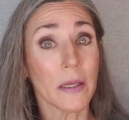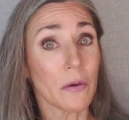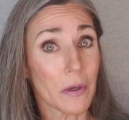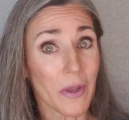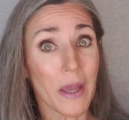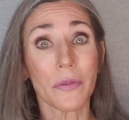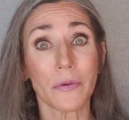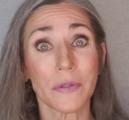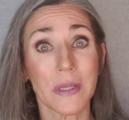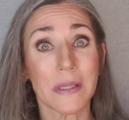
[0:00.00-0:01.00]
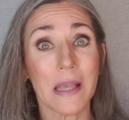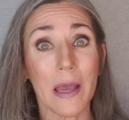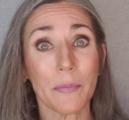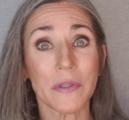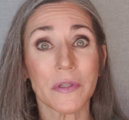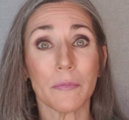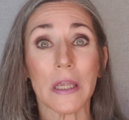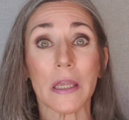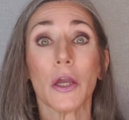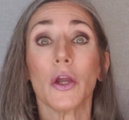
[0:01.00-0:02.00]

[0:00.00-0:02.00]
Now, I've had those things happen to me.